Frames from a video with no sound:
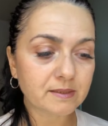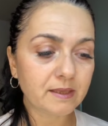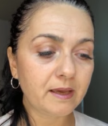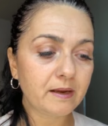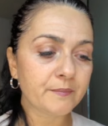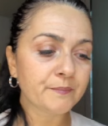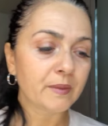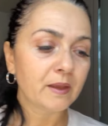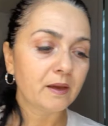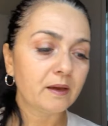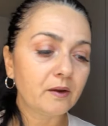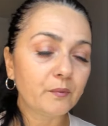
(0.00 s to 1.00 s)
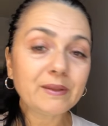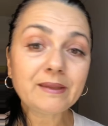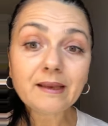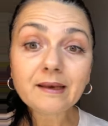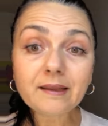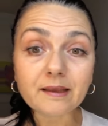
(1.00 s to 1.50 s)
the
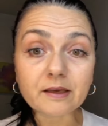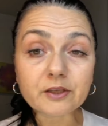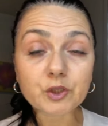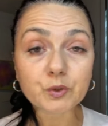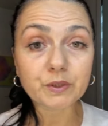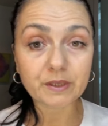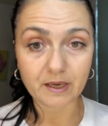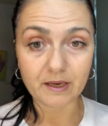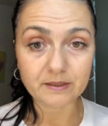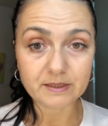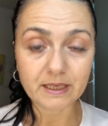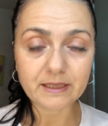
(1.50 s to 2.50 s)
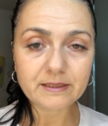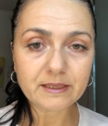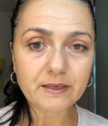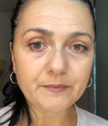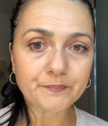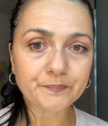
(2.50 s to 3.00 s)
lipopolysaccharides, they're when they
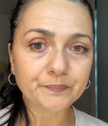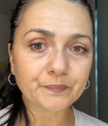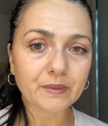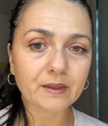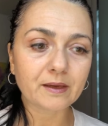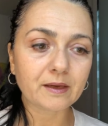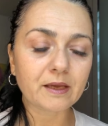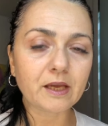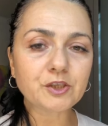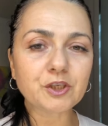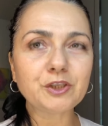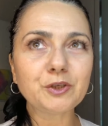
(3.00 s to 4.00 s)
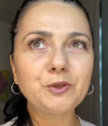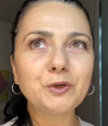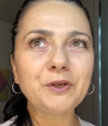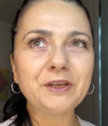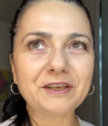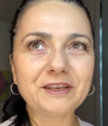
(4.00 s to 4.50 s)
leak through the gut, and you